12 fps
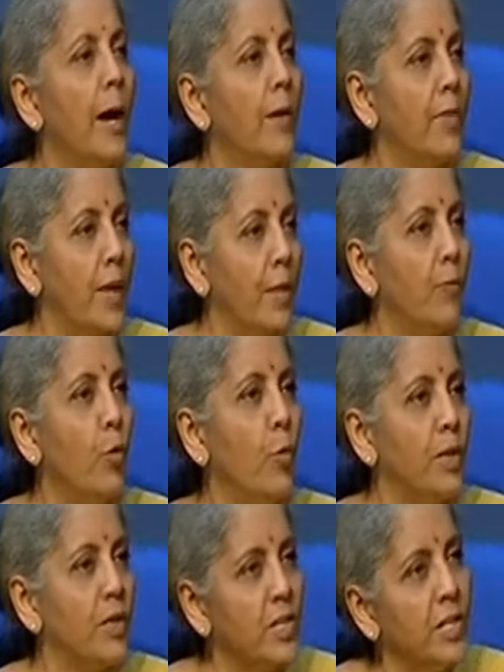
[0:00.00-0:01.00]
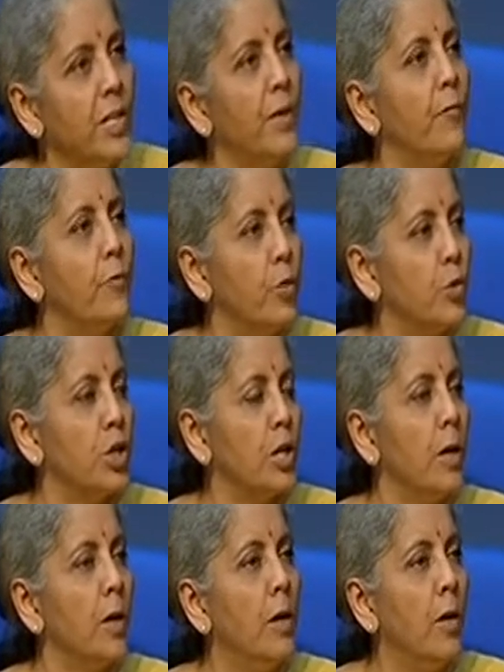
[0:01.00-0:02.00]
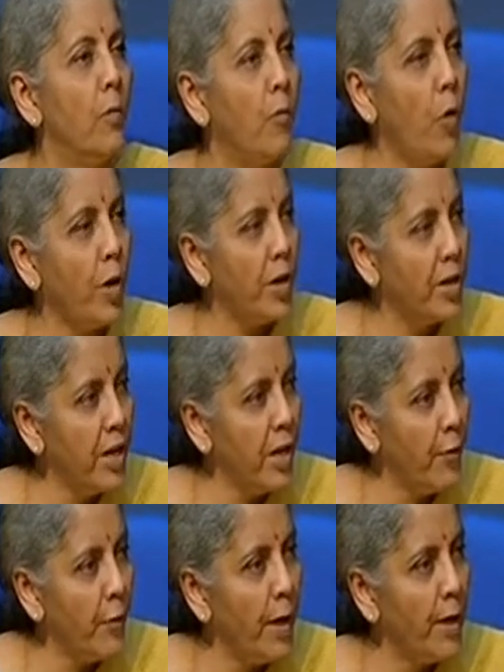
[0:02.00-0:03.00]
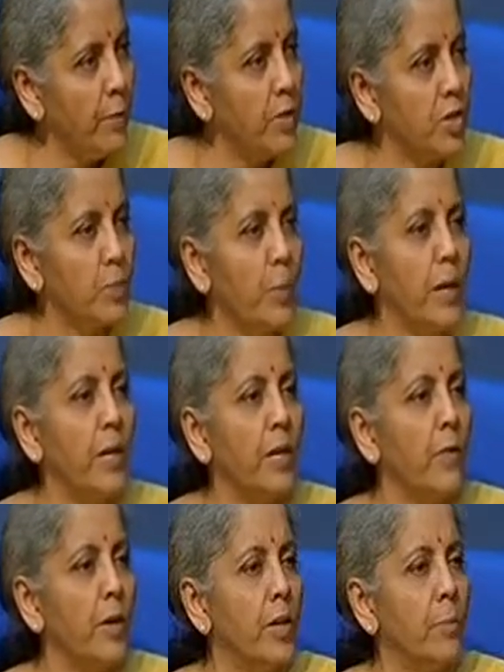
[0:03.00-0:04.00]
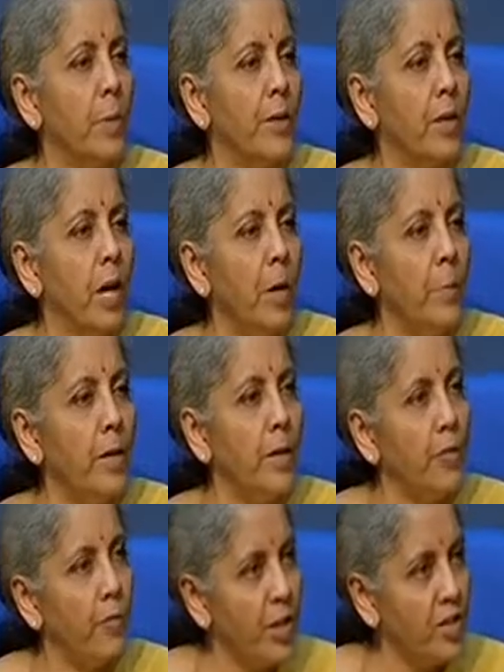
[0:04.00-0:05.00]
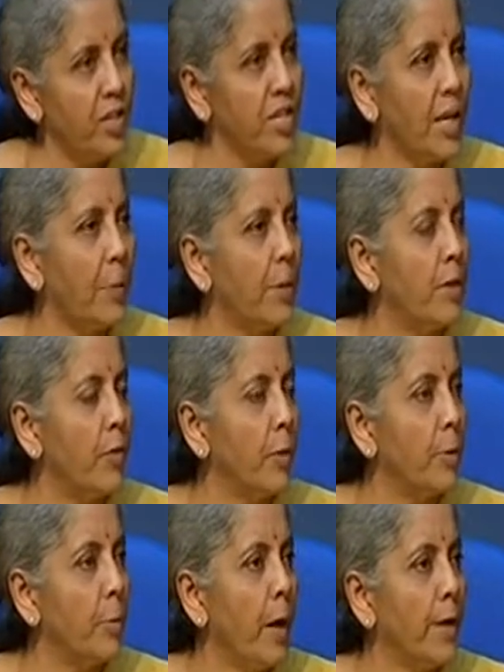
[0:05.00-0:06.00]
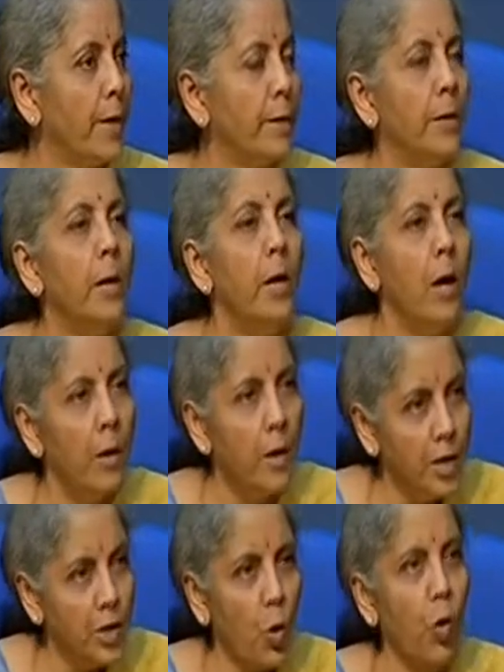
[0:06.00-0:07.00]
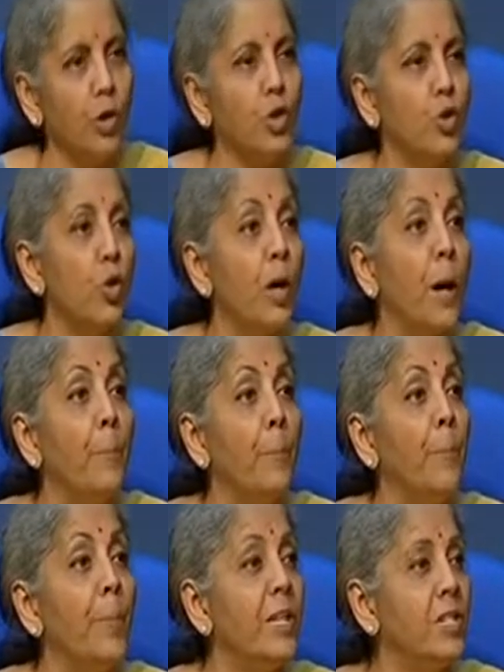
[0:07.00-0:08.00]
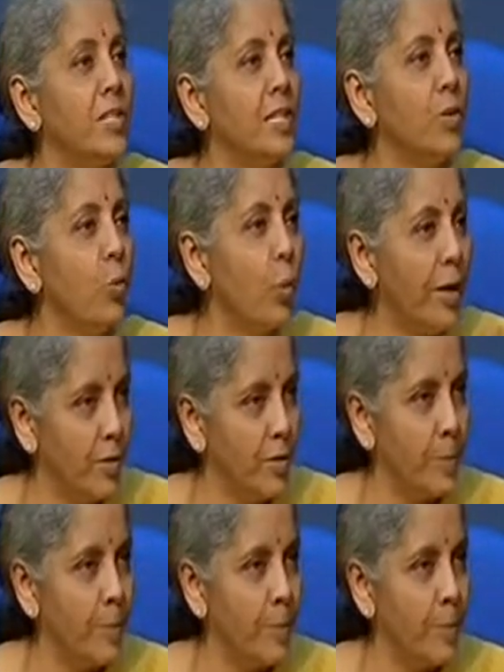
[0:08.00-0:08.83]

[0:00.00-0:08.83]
And therefore, we see a future for a DFI, which is partly funded by the government and raises capital from the market, is also competing with